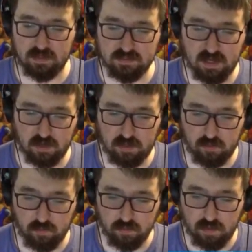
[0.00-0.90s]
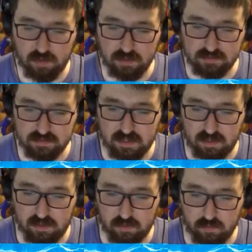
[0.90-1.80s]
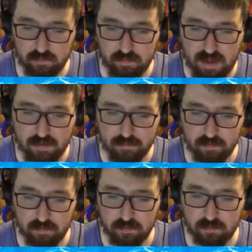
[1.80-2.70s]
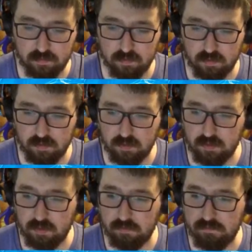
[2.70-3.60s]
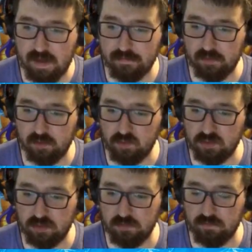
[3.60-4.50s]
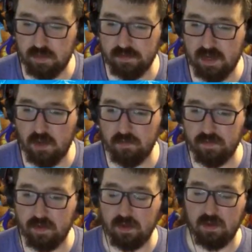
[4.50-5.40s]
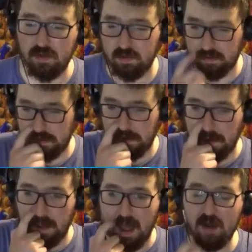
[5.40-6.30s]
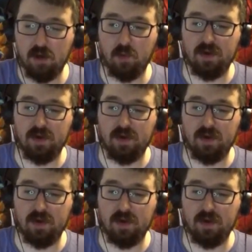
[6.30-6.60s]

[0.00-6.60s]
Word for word: not scared of you. I'm not scared of you, Matt. Matt, loser. There we go. I don't know